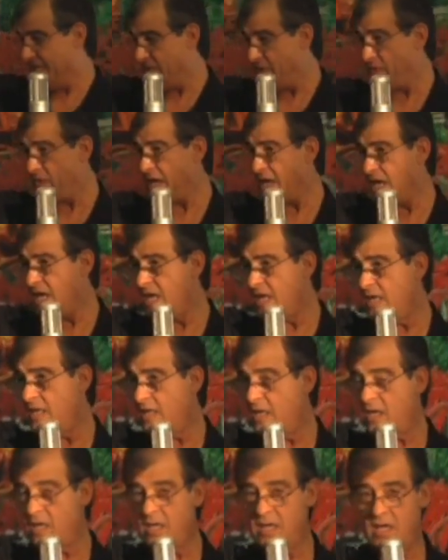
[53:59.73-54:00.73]
They
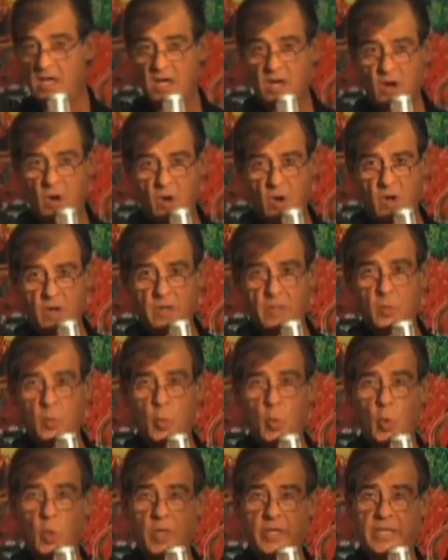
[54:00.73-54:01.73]
are
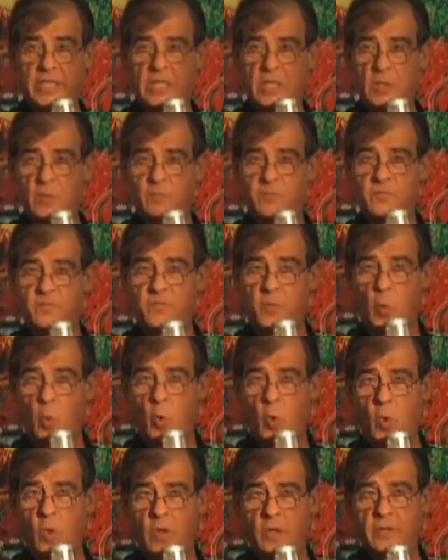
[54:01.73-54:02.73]
working
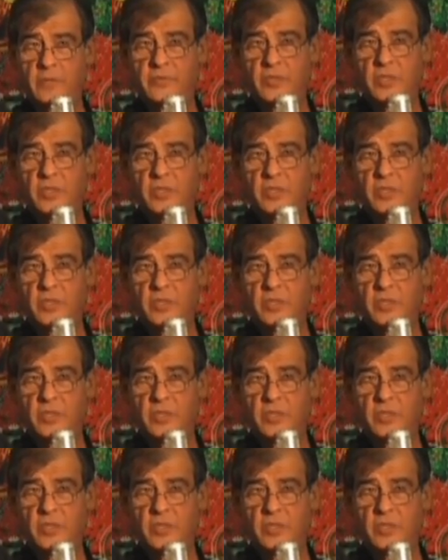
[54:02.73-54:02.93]
for the